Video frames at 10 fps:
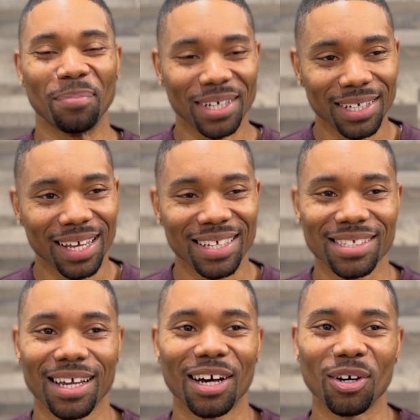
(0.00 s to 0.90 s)
But as
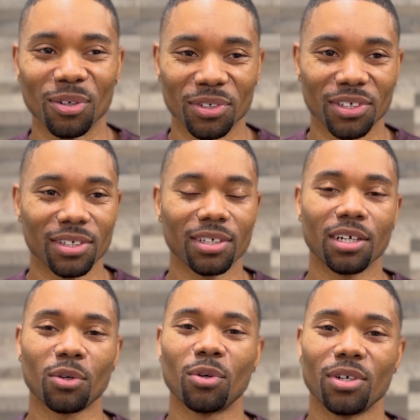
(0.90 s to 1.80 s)
I got older,
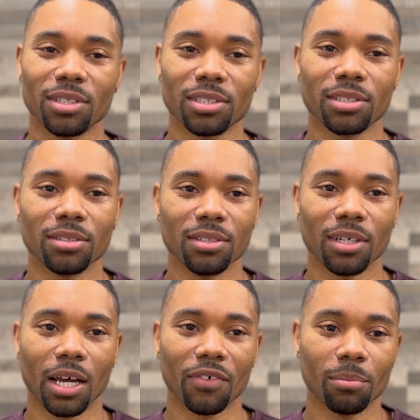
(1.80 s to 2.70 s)
of course,
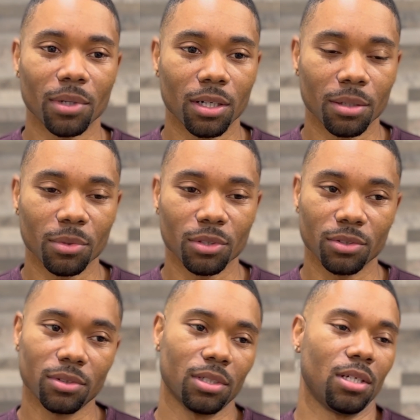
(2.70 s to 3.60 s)
having a mom
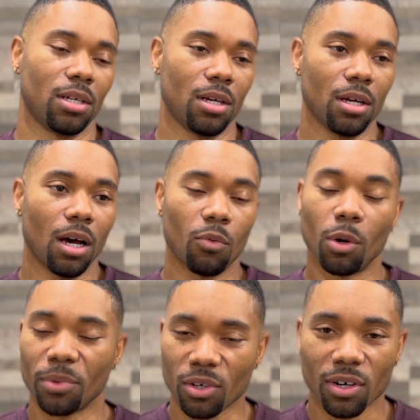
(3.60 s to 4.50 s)
who, a
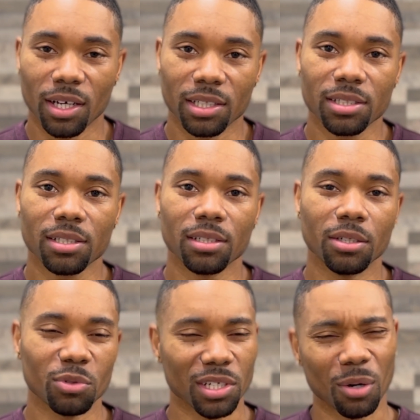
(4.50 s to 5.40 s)
woman of Christ,
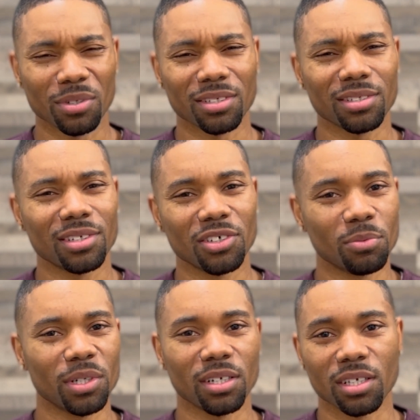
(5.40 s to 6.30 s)
it was always instilled
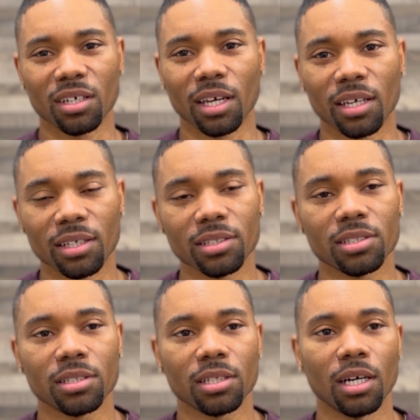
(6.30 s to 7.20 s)
in me at a young
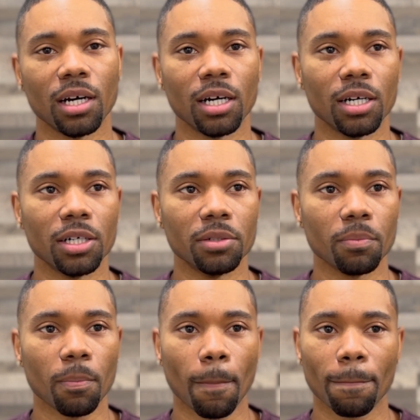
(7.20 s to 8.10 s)
age.
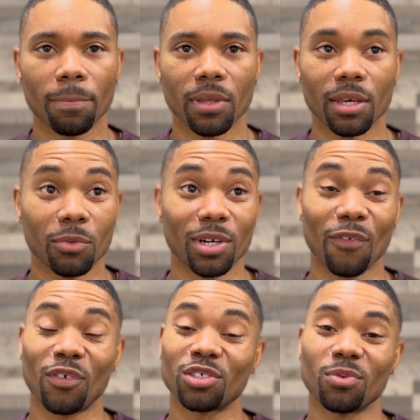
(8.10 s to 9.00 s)
And when I
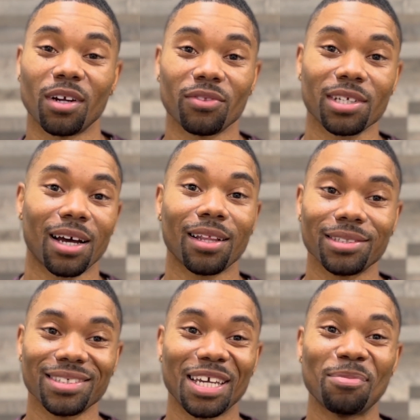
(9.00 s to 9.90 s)
first went off to
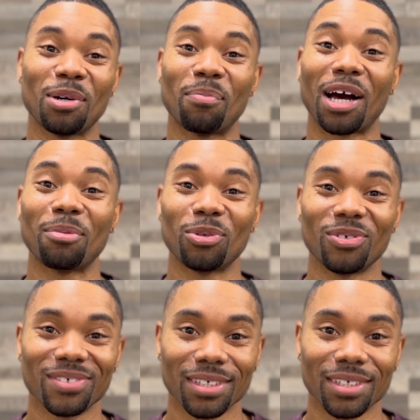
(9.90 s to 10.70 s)
college, she gave me a Bible.